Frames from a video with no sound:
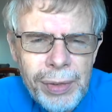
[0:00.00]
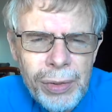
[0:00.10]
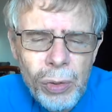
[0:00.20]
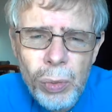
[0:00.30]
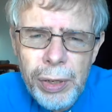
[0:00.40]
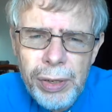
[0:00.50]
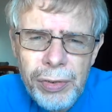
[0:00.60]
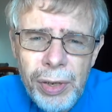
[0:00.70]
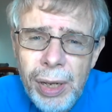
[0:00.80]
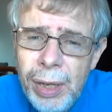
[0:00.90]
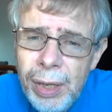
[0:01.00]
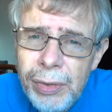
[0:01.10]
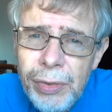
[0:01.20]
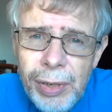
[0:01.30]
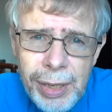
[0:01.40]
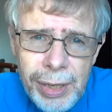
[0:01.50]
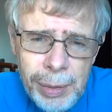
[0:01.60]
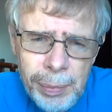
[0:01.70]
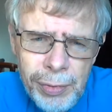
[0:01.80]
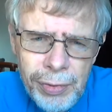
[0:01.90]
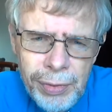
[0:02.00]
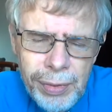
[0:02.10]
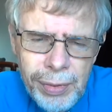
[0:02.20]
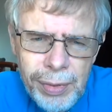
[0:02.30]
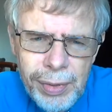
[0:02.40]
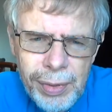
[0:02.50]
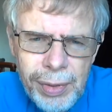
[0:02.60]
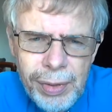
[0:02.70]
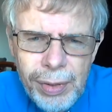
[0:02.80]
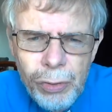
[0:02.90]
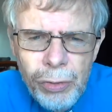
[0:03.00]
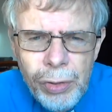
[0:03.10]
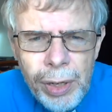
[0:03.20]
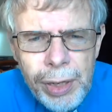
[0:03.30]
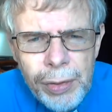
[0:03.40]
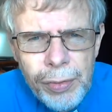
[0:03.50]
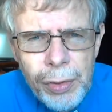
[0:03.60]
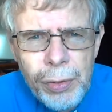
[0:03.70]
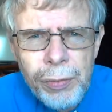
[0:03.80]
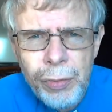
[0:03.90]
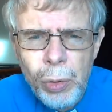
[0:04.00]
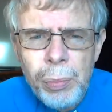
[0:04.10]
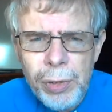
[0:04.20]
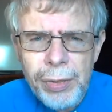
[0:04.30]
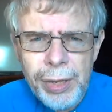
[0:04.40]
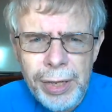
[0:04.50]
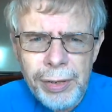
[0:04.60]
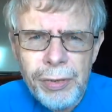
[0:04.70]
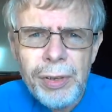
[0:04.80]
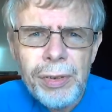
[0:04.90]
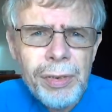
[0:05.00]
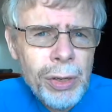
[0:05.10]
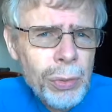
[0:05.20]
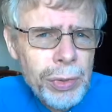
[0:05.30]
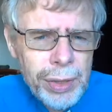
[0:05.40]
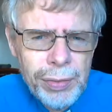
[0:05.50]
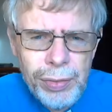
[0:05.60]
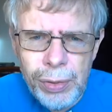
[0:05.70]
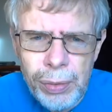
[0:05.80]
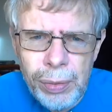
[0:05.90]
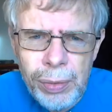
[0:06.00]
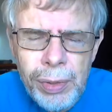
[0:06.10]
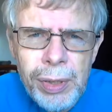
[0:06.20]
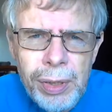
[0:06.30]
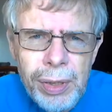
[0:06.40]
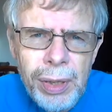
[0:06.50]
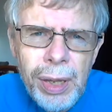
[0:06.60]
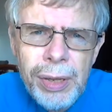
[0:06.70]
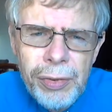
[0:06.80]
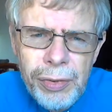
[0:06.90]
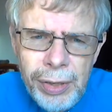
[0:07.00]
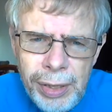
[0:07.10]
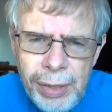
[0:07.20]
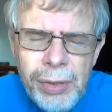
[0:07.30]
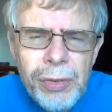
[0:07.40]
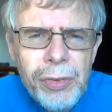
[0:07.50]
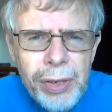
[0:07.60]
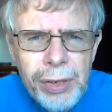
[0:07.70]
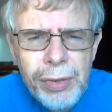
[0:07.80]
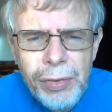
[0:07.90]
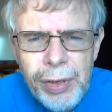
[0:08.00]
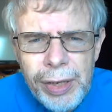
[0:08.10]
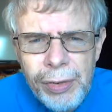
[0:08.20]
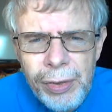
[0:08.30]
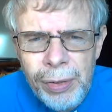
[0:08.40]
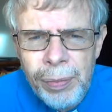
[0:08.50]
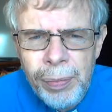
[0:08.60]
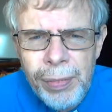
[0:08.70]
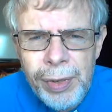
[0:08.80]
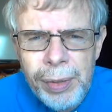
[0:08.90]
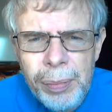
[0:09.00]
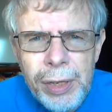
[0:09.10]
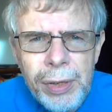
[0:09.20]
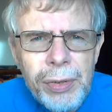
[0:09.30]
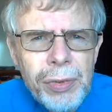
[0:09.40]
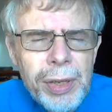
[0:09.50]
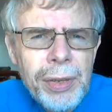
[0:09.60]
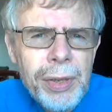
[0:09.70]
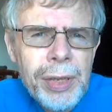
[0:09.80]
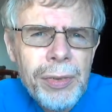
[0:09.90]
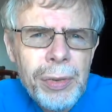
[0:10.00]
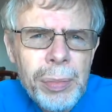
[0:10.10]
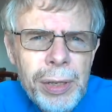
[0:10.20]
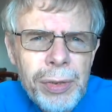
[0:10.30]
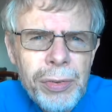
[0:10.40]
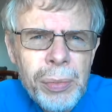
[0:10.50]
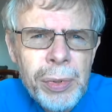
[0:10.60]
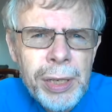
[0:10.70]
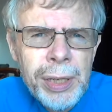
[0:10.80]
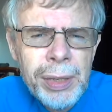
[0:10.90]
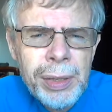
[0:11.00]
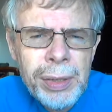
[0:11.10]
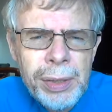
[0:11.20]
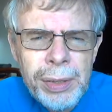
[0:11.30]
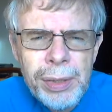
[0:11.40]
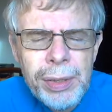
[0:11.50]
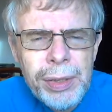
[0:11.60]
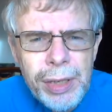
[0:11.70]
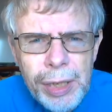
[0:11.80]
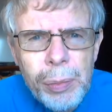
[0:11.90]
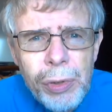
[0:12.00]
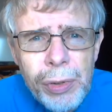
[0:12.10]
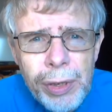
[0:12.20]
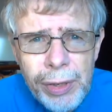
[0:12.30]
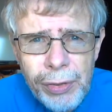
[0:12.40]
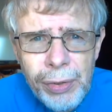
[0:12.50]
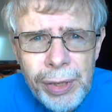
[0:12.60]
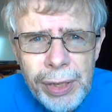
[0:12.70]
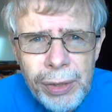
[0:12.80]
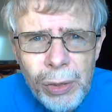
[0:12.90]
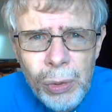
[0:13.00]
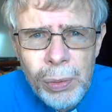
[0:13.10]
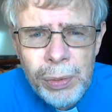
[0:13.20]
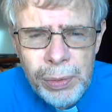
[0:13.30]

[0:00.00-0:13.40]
or whether it's hard times that drive you from the things that don't give you lasting satisfaction because they're things that pass away. Keep your eyes on that goal